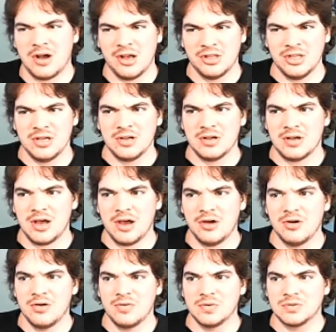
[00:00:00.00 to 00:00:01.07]
I think I
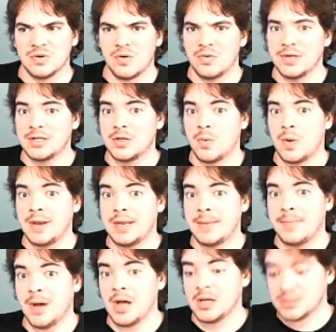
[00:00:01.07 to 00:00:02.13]
heard it was only
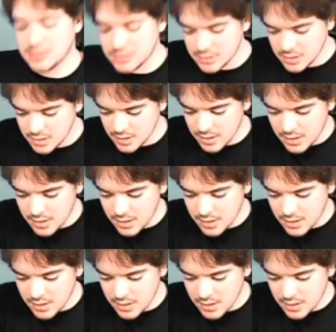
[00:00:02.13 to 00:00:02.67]
$20.